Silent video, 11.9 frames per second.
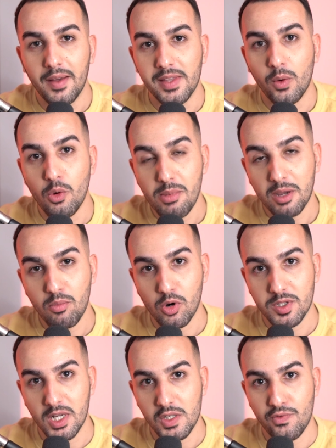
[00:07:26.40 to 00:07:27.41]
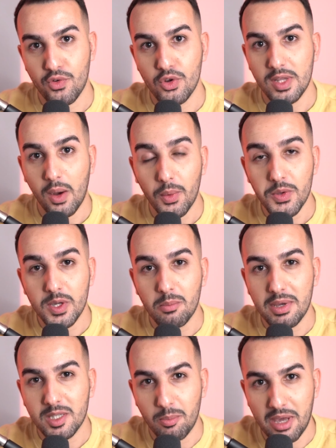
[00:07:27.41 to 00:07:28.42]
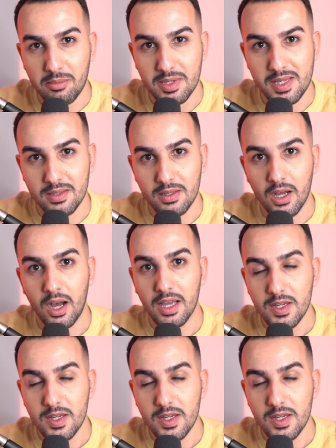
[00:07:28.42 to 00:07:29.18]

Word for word: and that would make more sense for you that way you can make the payments uh,